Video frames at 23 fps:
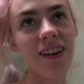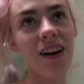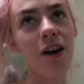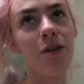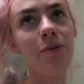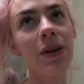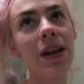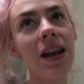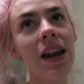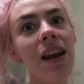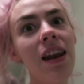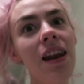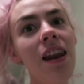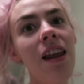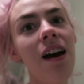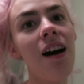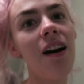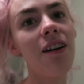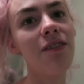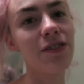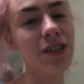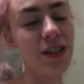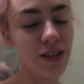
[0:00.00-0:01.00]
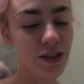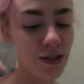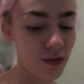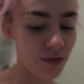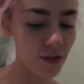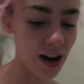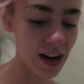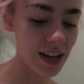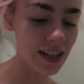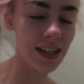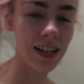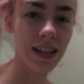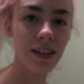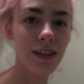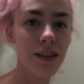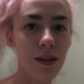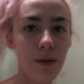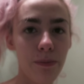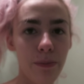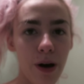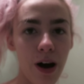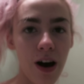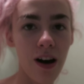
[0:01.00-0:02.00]
I would love to do writing in
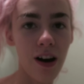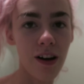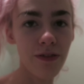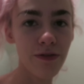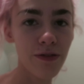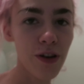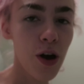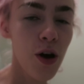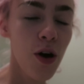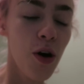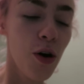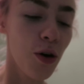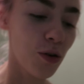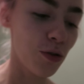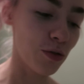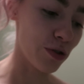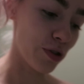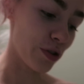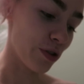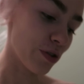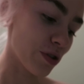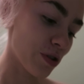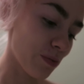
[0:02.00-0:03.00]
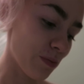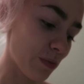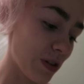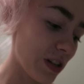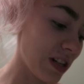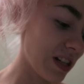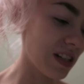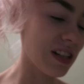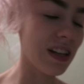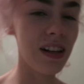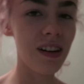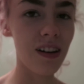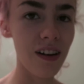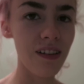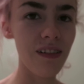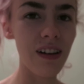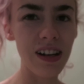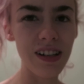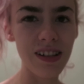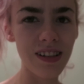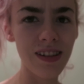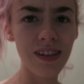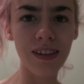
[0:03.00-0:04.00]
the bath, or do some reading. Like,
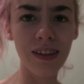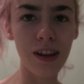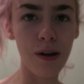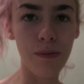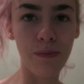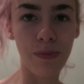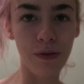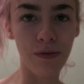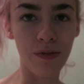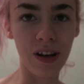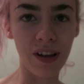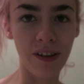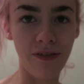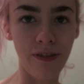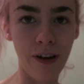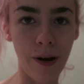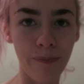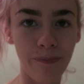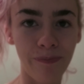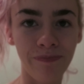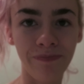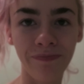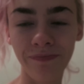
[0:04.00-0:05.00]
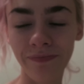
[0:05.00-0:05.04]
I just think that would be really fun.